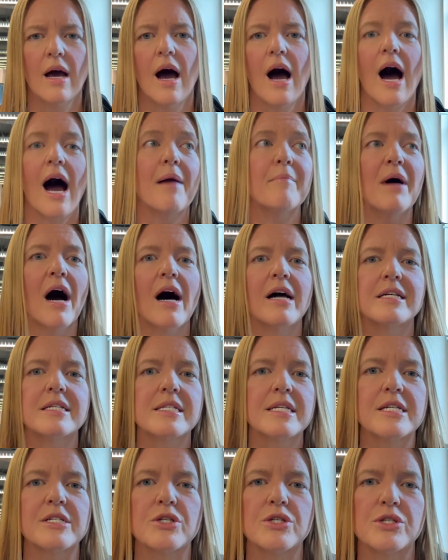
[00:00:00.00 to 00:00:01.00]
I'm
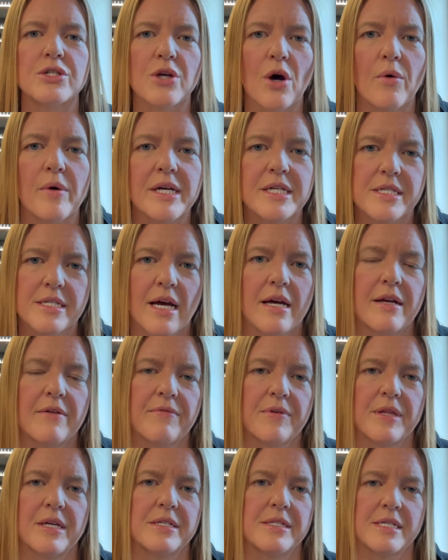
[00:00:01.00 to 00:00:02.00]
honestly so excited
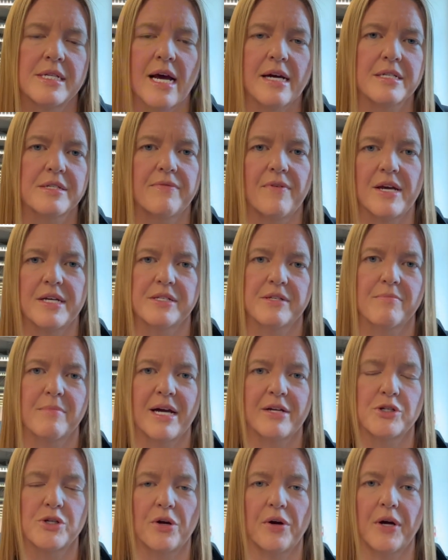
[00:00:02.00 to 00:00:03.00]
for this next phase of
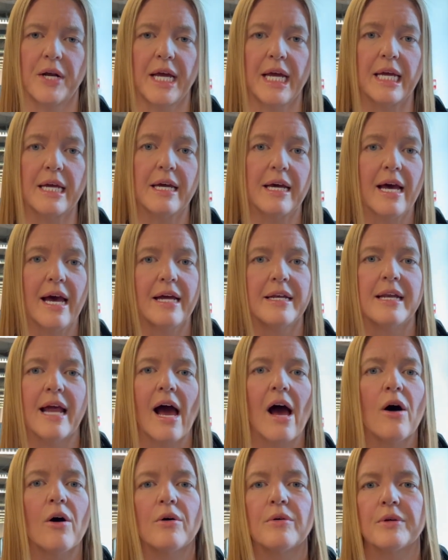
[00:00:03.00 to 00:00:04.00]
my journey.
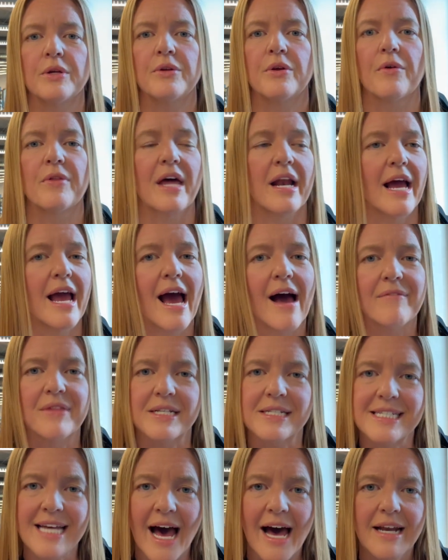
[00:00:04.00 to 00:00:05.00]
Now, that I have the
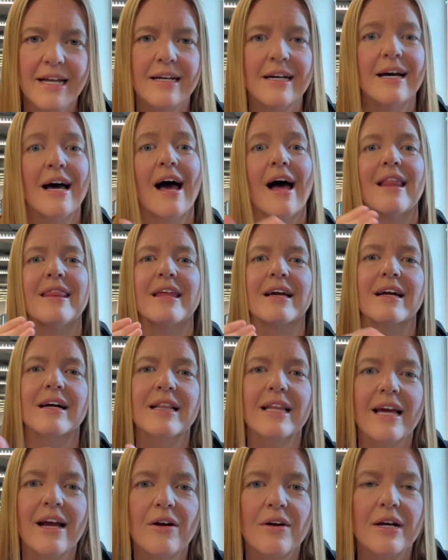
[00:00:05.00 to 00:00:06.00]
data, the
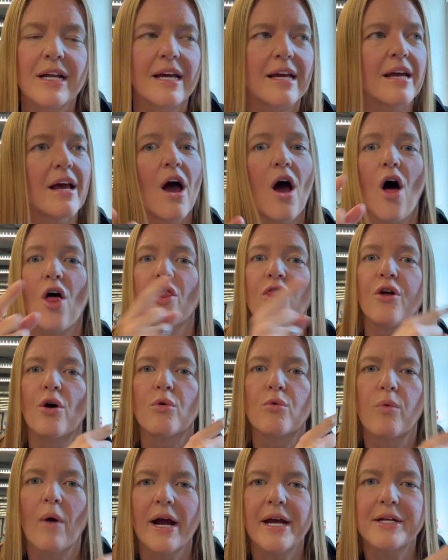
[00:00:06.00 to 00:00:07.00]
clarity, the
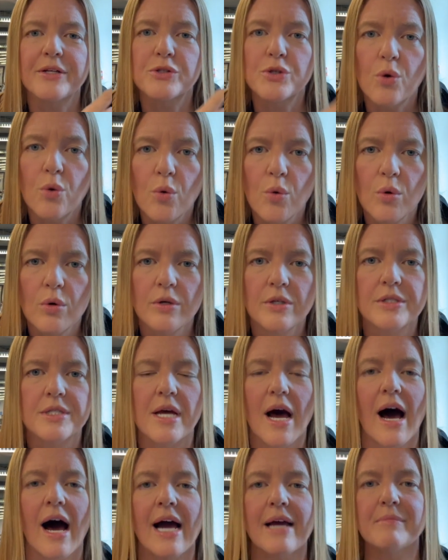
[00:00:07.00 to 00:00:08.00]
right tools,
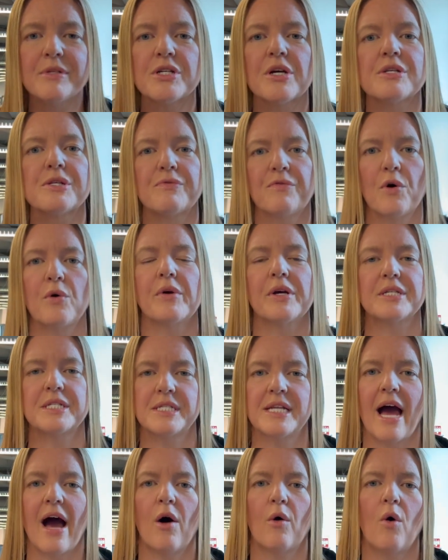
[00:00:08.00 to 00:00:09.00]
I'm just focused
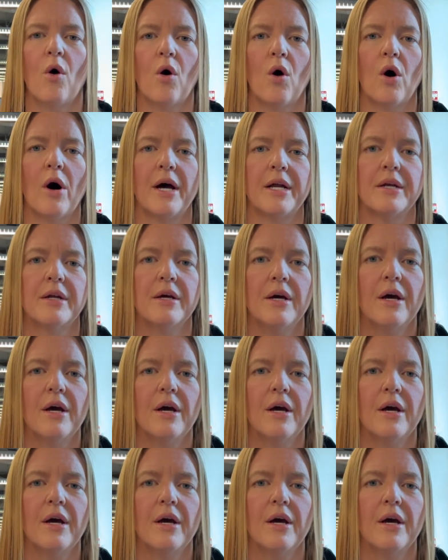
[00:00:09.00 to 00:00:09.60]
now on